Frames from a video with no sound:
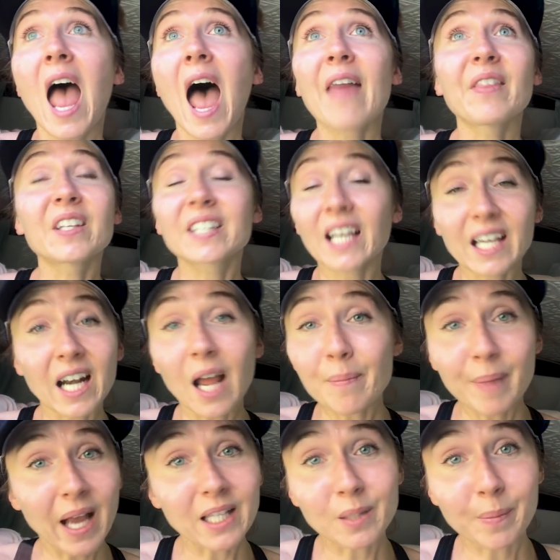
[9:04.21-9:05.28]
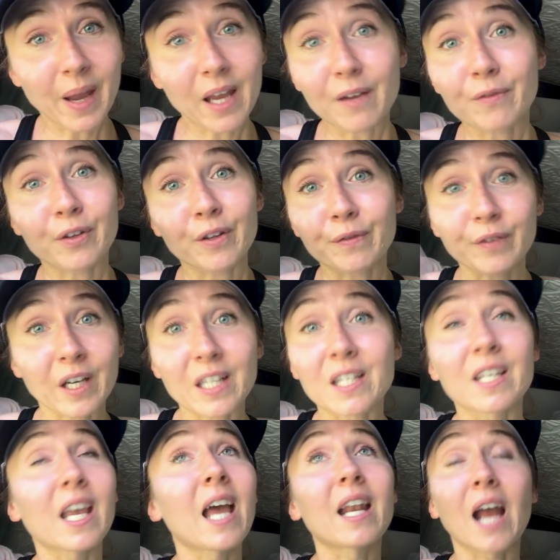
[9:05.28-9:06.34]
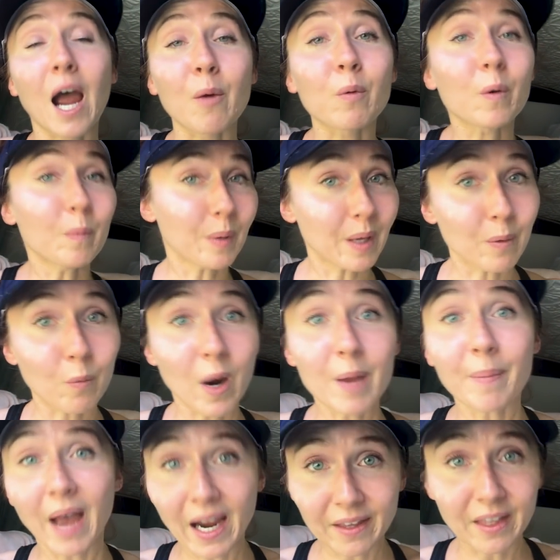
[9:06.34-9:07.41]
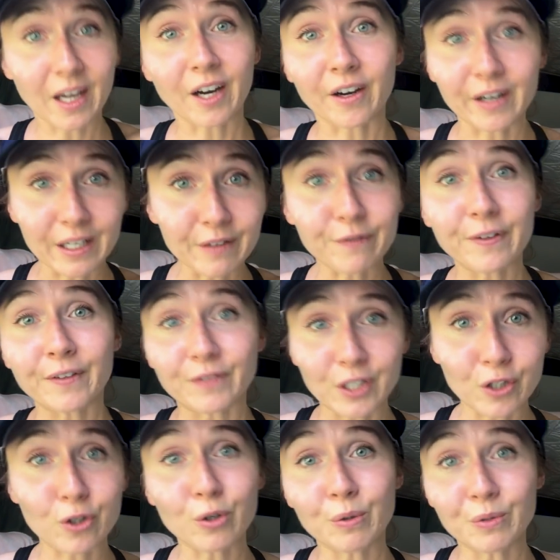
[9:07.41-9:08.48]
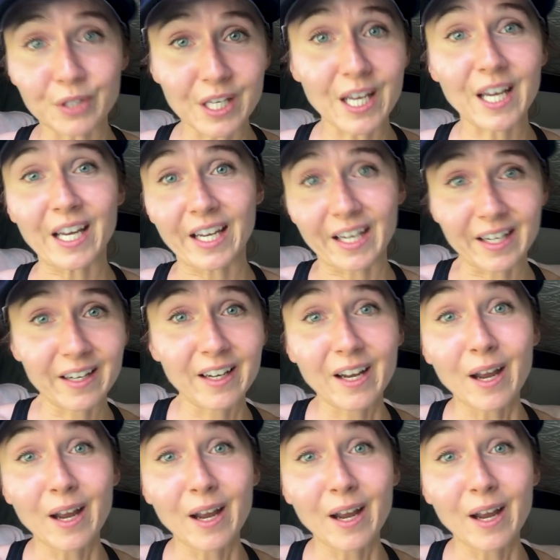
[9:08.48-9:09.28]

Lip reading: And the second I'm back to paying for the flights again, I will be way back there in 52Z,